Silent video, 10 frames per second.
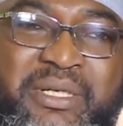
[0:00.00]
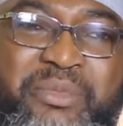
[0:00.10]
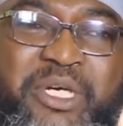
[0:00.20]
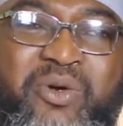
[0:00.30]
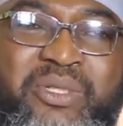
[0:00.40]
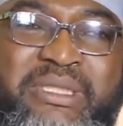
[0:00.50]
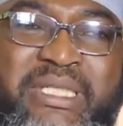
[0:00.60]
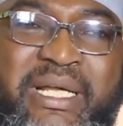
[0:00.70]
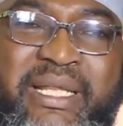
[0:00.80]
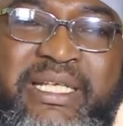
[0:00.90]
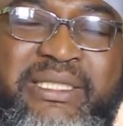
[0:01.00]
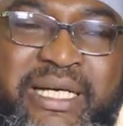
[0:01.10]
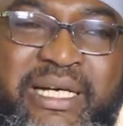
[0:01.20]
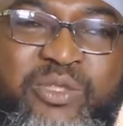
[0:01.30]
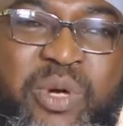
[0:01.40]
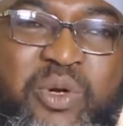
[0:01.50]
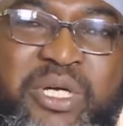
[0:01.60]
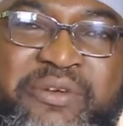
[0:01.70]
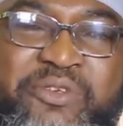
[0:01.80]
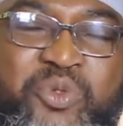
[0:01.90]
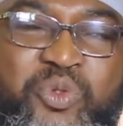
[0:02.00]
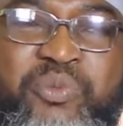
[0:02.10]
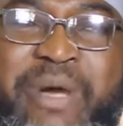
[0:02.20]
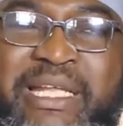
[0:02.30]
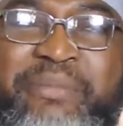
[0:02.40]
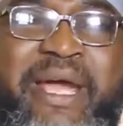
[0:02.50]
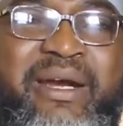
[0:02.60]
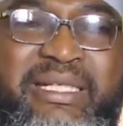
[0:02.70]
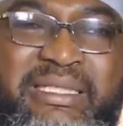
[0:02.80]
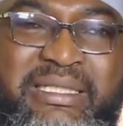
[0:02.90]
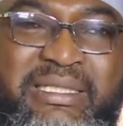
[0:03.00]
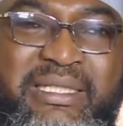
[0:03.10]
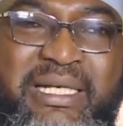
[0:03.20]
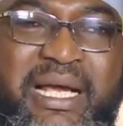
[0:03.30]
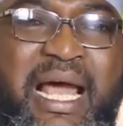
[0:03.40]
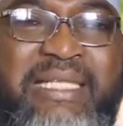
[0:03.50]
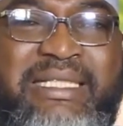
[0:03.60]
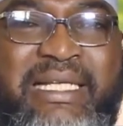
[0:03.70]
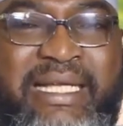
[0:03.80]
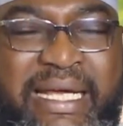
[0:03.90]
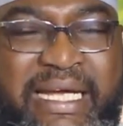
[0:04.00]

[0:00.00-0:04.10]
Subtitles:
because these girls were not given to you by the parents. As at the